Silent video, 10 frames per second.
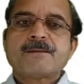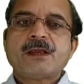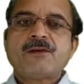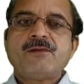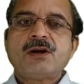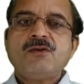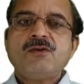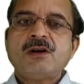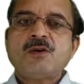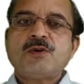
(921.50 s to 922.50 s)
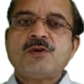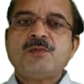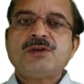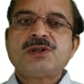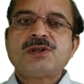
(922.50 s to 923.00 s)
equal to 1 upon
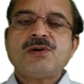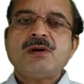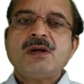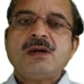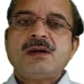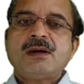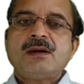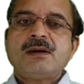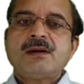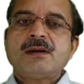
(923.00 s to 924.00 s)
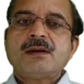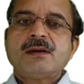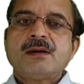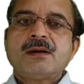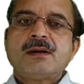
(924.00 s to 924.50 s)
mu0
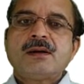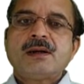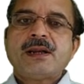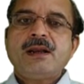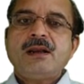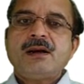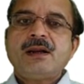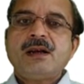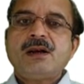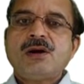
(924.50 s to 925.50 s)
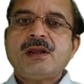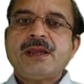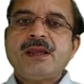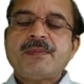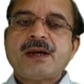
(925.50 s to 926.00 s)
del dot
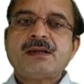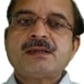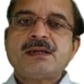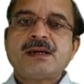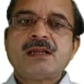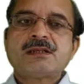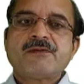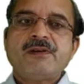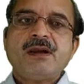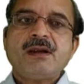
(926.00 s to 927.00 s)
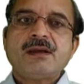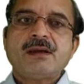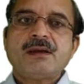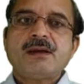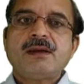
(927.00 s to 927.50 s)
A minus del square
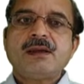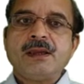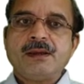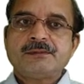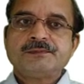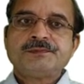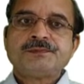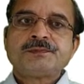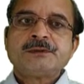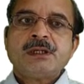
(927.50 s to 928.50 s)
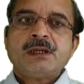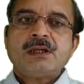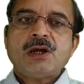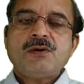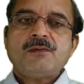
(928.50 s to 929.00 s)
A.
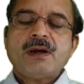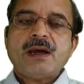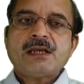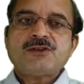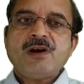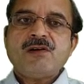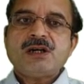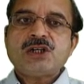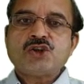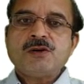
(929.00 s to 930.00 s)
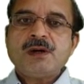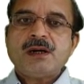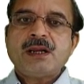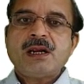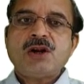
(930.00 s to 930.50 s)
Now, as we have assumed,
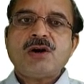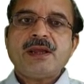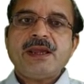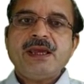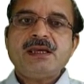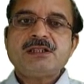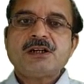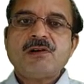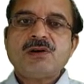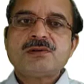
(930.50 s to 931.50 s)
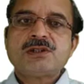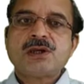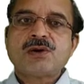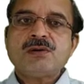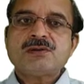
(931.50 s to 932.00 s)
del dot A is equal to
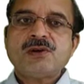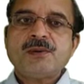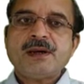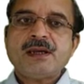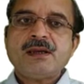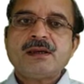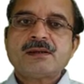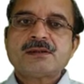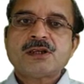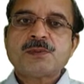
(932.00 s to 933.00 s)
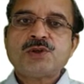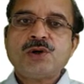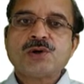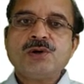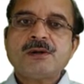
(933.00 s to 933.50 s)
0. So, if I
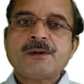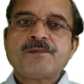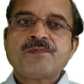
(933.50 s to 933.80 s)
substitute